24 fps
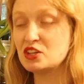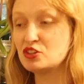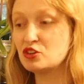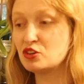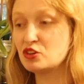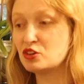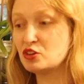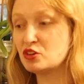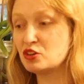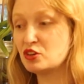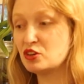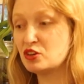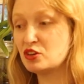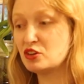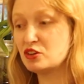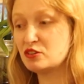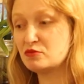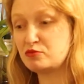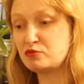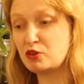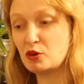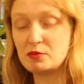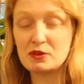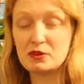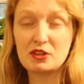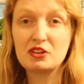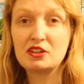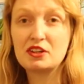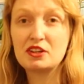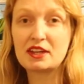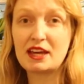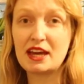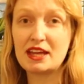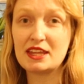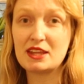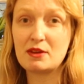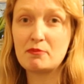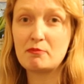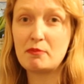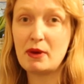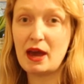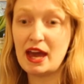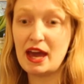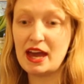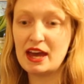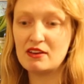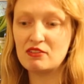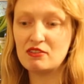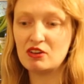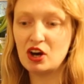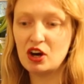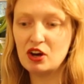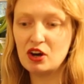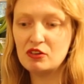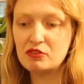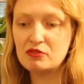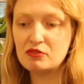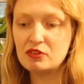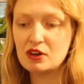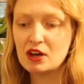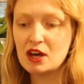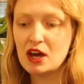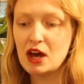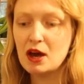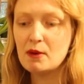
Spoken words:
You're probably going to get them pair off.